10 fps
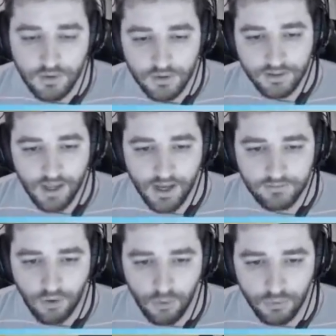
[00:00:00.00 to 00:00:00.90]
the guys
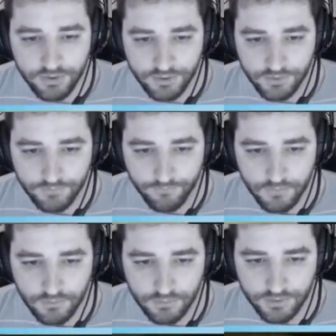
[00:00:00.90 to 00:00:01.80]
hold here.
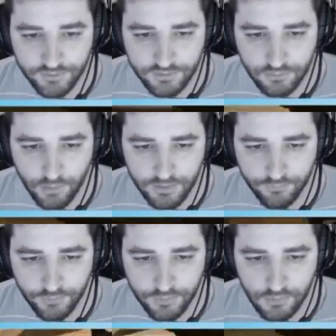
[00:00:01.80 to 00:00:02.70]
So they're just waiting for
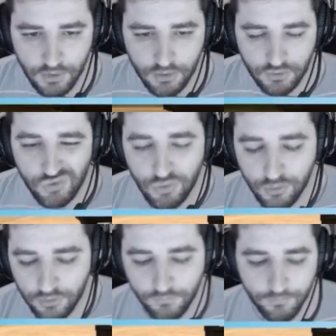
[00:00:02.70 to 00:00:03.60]
you to
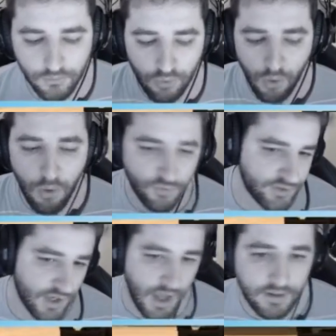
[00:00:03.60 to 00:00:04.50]
go over the
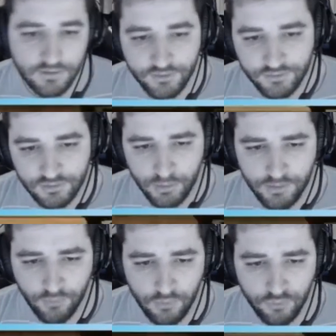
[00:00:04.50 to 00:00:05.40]
line. They're just waiting for
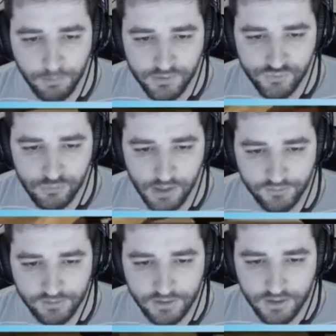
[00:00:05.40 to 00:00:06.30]
you to push too much and
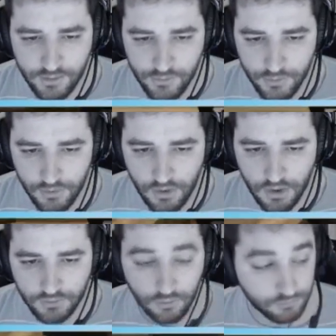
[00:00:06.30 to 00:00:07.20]
then they kill you.
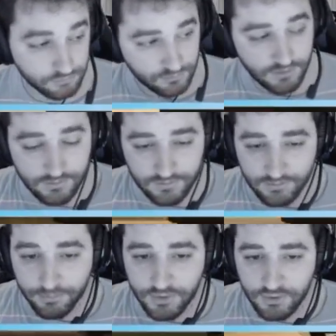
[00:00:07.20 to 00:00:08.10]
So this is a
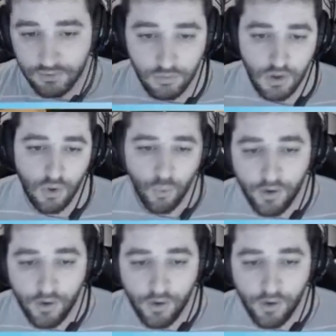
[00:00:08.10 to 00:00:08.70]
position where